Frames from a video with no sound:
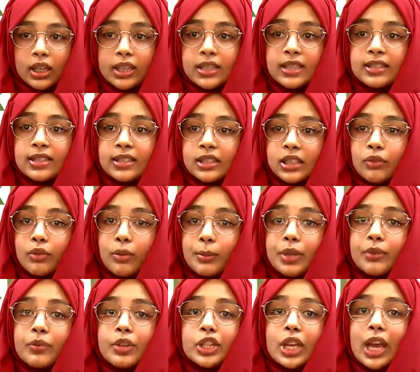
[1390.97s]
This is the
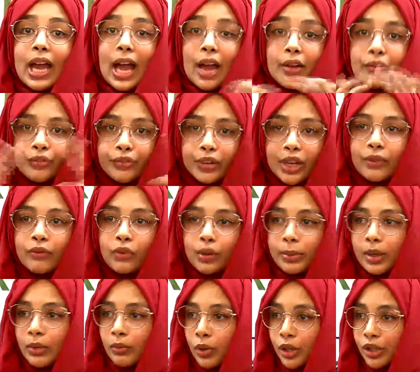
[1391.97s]
woman which every
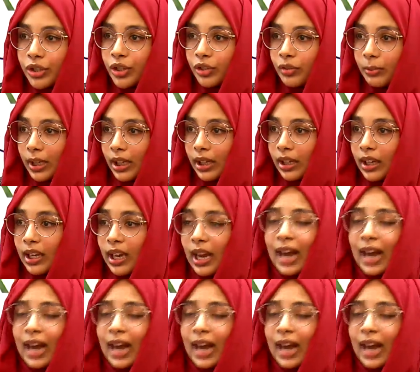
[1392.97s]
woman wants to be.